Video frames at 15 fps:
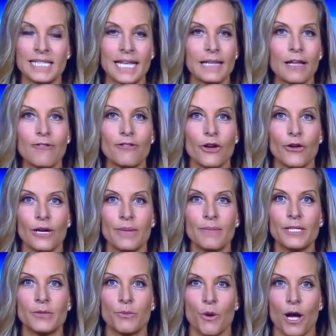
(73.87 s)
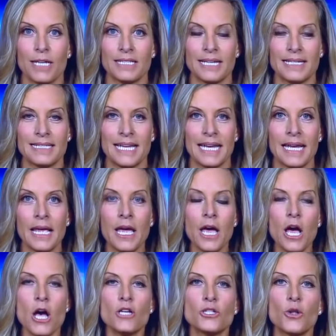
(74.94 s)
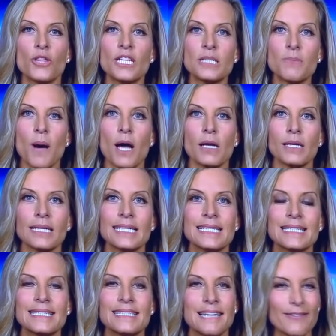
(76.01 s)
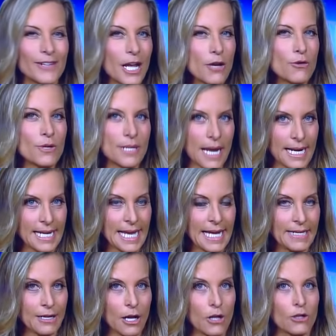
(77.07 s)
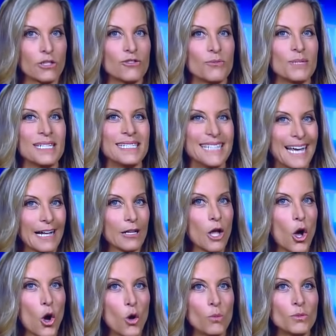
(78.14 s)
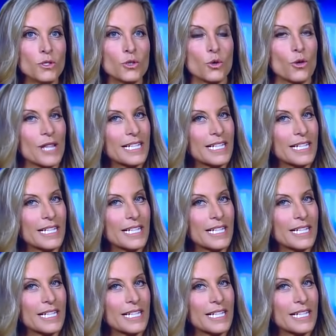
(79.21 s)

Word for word: they love their image processing. So this model is $798 from the Dell Home Store.